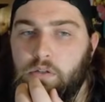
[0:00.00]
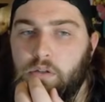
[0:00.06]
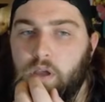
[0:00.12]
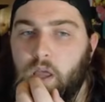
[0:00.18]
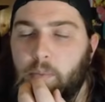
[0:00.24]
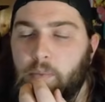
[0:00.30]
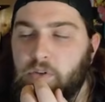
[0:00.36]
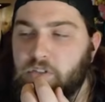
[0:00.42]

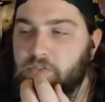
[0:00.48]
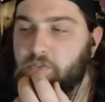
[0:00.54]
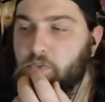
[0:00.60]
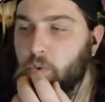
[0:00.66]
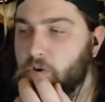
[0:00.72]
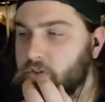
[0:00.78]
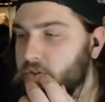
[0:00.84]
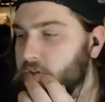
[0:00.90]
I almost
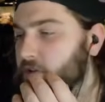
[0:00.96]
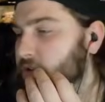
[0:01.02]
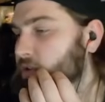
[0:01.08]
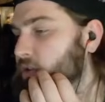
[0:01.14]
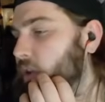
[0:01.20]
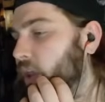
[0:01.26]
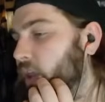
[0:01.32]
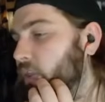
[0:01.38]
force
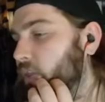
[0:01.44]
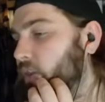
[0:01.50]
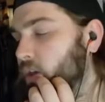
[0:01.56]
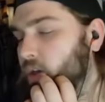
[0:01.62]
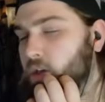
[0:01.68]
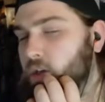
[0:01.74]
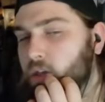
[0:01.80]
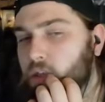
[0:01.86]
this, like,
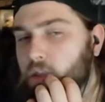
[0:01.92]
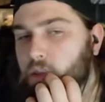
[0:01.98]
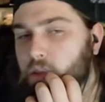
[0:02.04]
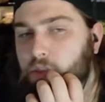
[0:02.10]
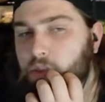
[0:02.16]
the